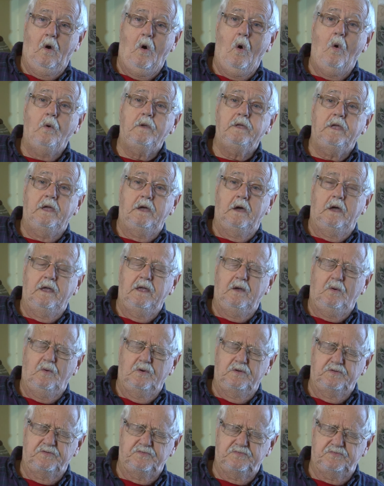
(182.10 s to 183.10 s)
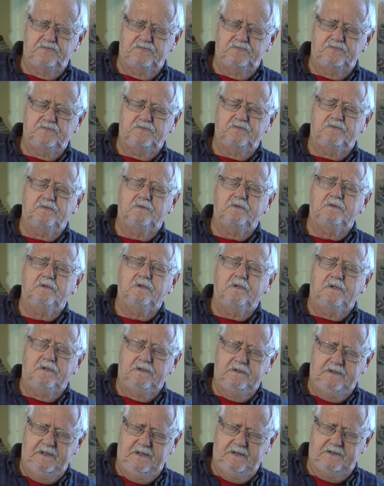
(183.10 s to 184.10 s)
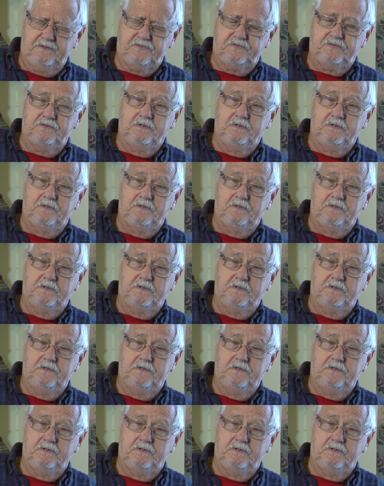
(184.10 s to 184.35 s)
Oh yeah, it was. Yes.